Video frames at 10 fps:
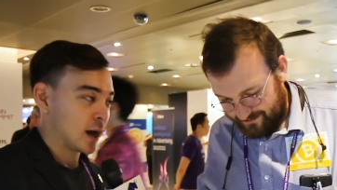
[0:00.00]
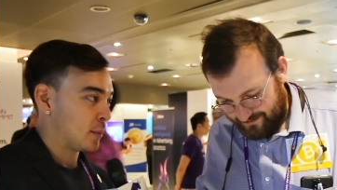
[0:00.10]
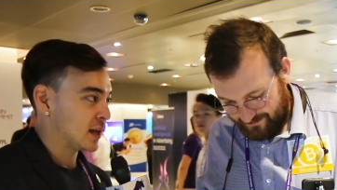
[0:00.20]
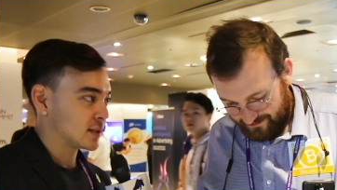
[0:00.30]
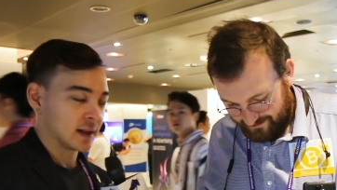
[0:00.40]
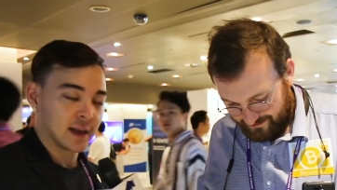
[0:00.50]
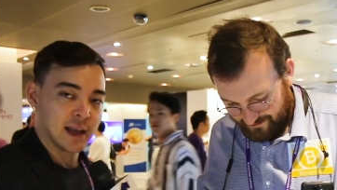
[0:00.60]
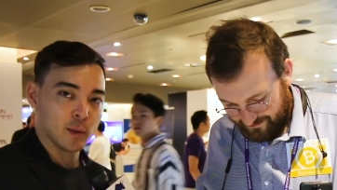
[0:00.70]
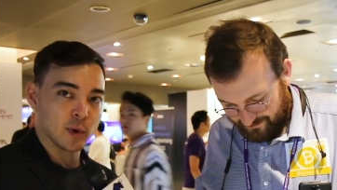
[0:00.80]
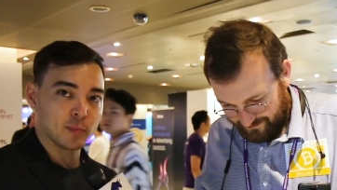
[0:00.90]
Speaker 1: I'm Heslin
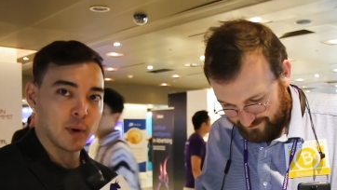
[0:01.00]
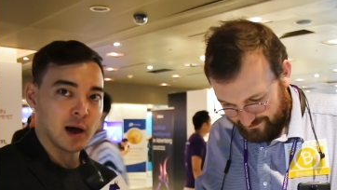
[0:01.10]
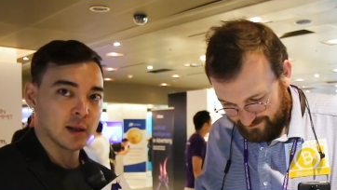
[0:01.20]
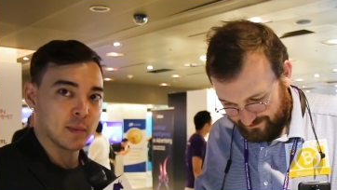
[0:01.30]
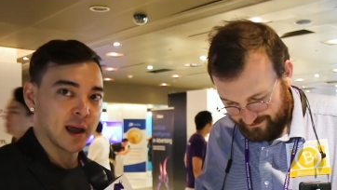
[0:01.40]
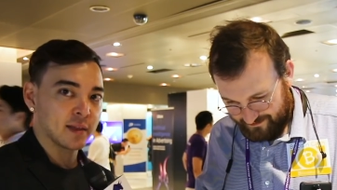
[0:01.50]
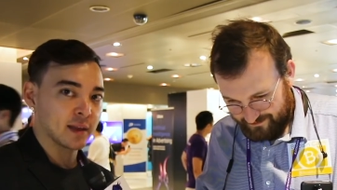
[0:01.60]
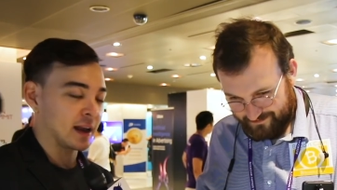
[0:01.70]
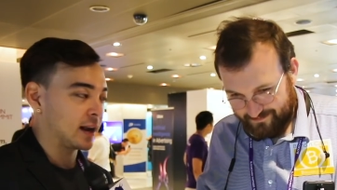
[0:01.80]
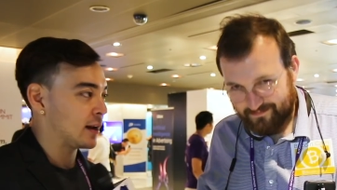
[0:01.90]
Kim with
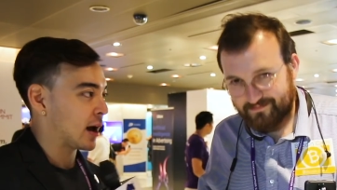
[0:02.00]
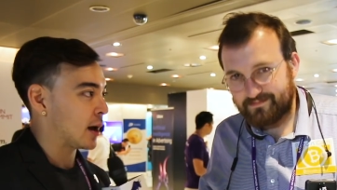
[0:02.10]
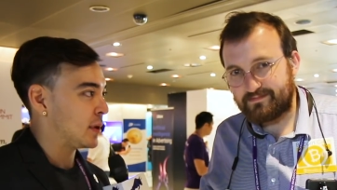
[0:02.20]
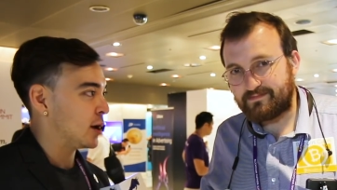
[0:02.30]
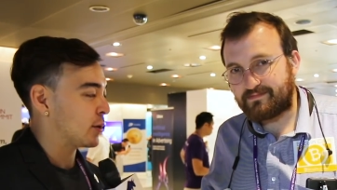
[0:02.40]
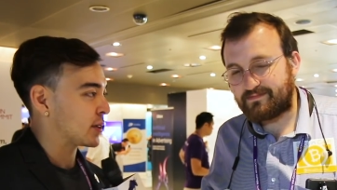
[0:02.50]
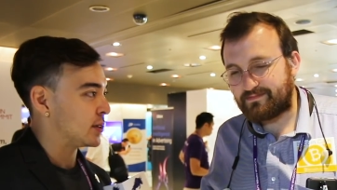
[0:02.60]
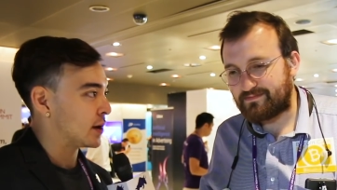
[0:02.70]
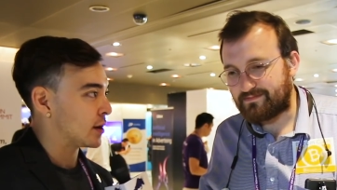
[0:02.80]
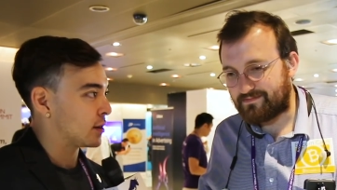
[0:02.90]
Polymath, and I'm here
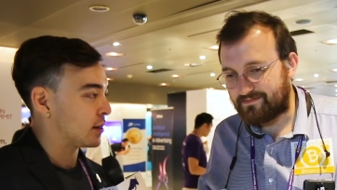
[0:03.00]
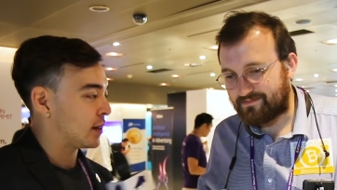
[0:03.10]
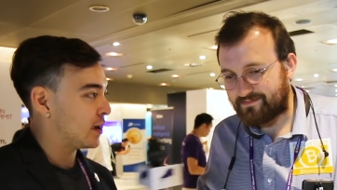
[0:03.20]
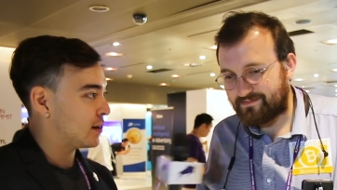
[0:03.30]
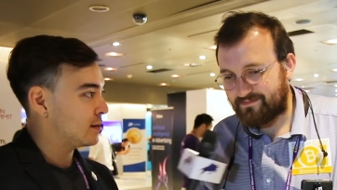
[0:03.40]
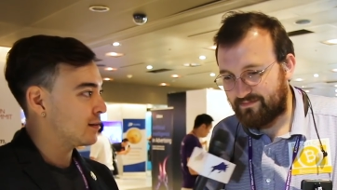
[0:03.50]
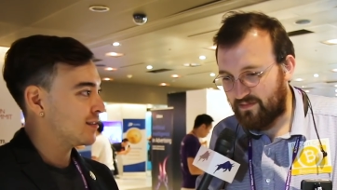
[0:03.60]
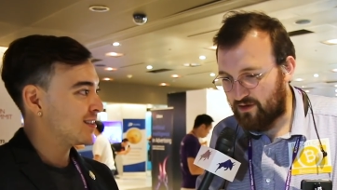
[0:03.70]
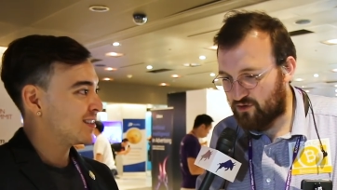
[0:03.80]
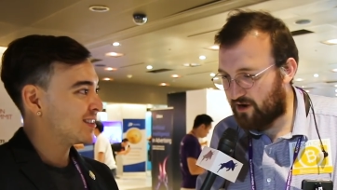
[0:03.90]
with none other than...
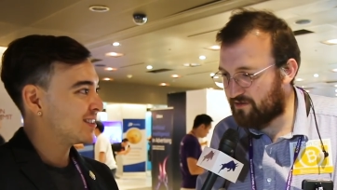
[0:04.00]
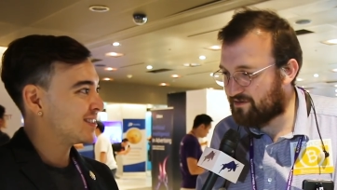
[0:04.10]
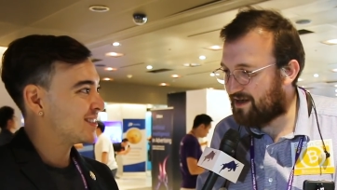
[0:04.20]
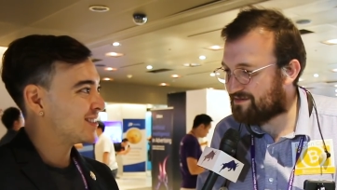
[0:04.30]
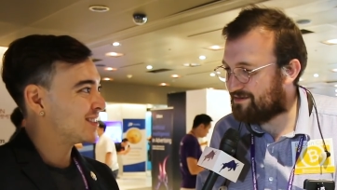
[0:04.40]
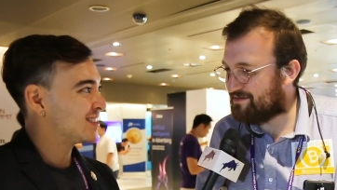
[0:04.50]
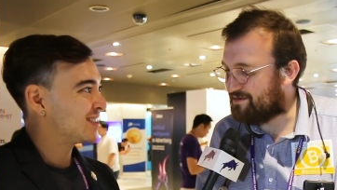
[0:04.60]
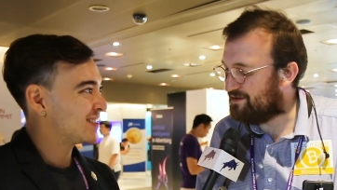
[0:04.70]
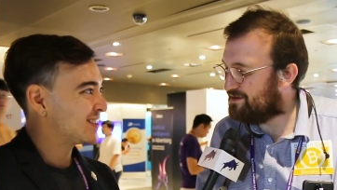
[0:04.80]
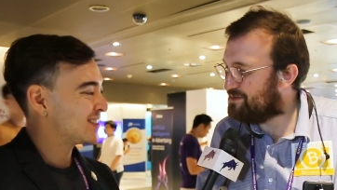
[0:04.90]
Charles
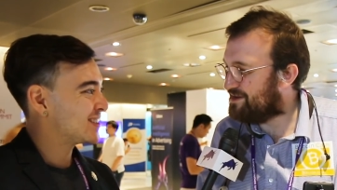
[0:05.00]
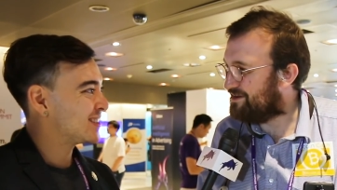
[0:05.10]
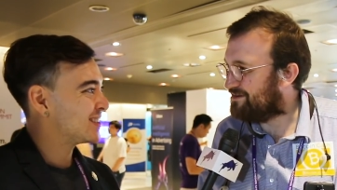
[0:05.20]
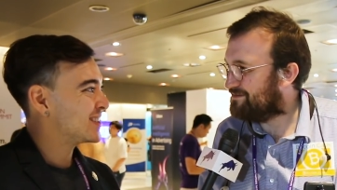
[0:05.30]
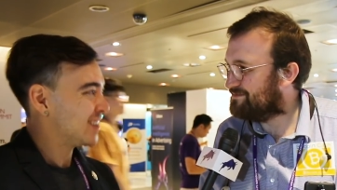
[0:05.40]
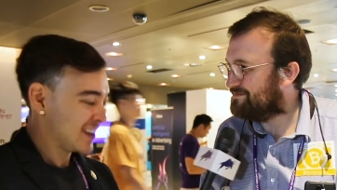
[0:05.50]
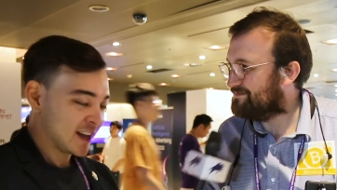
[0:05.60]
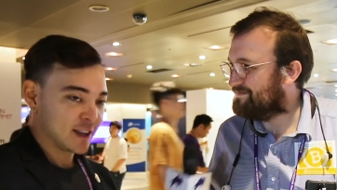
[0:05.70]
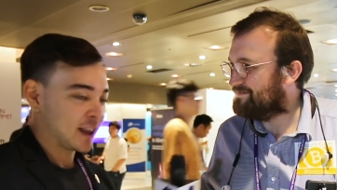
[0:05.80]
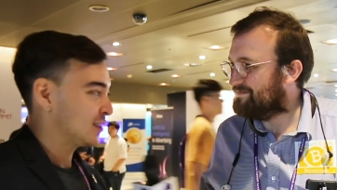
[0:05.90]
Hoskinson. Good to be here.
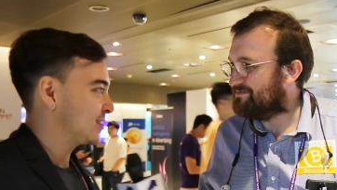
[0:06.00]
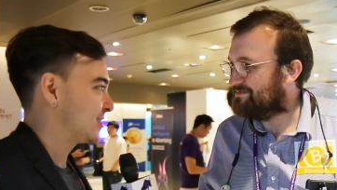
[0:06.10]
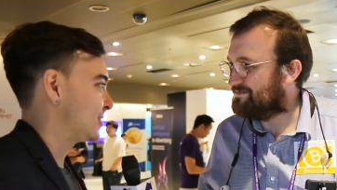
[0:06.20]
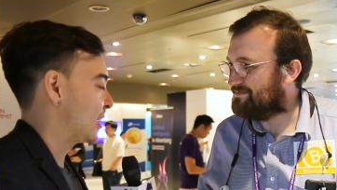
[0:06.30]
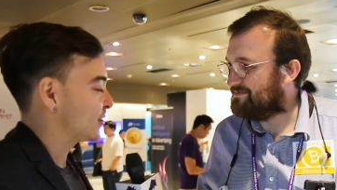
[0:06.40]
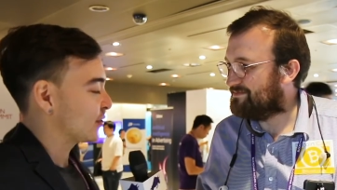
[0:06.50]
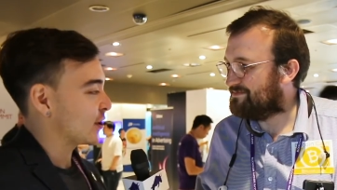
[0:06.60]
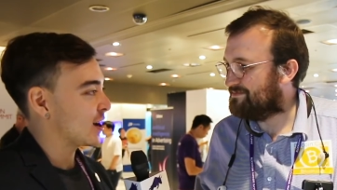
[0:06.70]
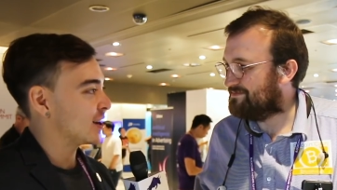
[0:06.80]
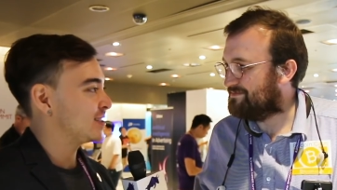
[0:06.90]
Thanks
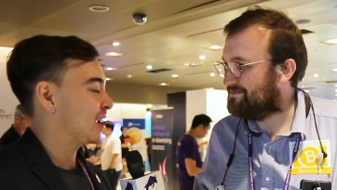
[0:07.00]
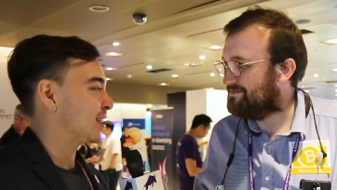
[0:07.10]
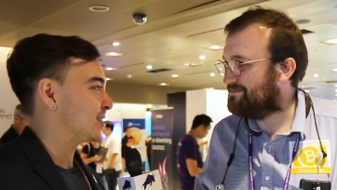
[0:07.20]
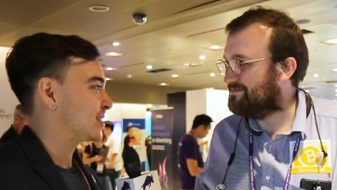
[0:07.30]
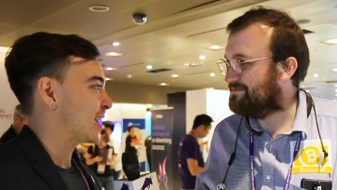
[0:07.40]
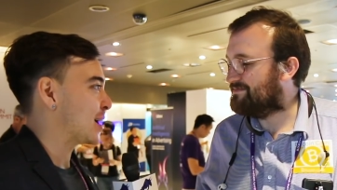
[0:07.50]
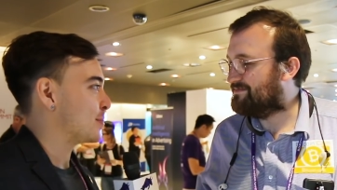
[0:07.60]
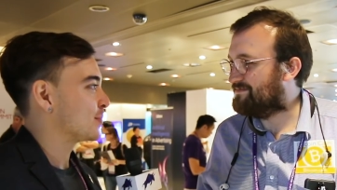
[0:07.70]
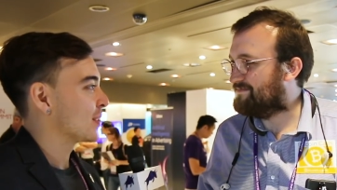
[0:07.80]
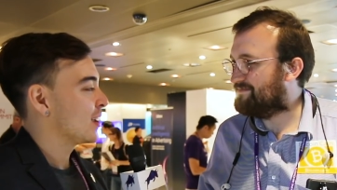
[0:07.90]
for taking the
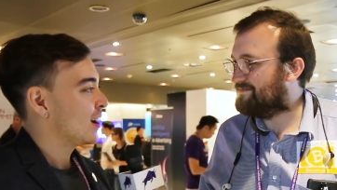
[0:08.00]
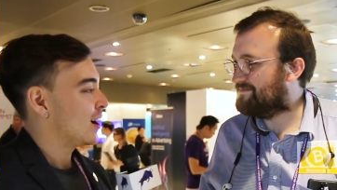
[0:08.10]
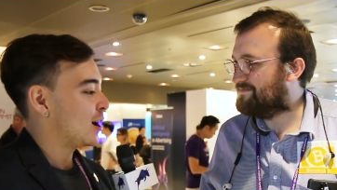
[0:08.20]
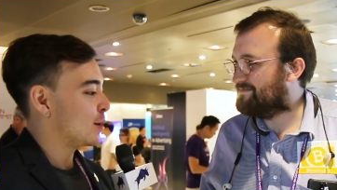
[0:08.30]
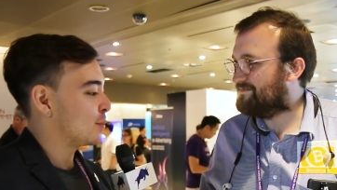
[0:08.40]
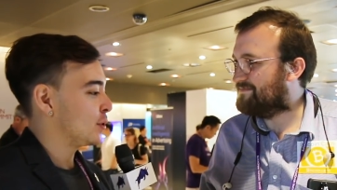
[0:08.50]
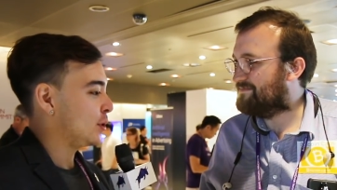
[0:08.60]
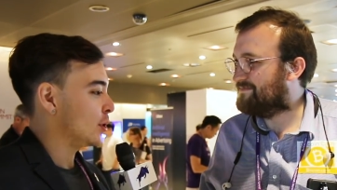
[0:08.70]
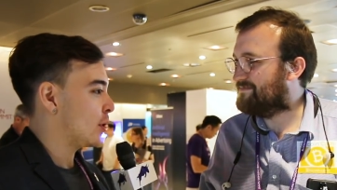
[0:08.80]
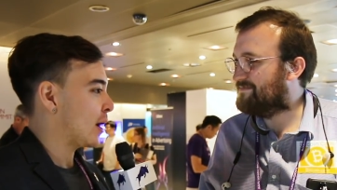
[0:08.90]
time.
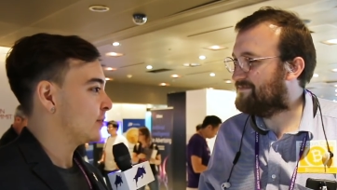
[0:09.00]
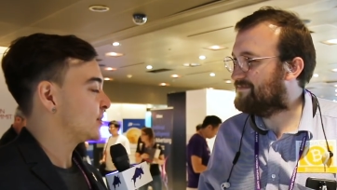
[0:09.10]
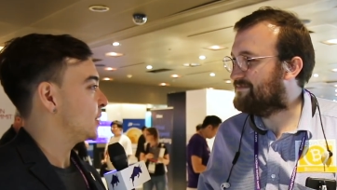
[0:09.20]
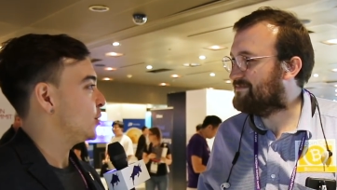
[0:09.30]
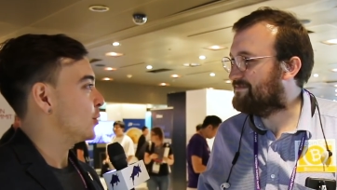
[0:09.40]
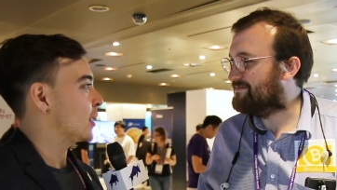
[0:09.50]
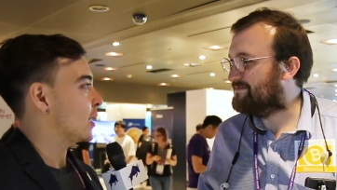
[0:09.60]
You know, I've seen you a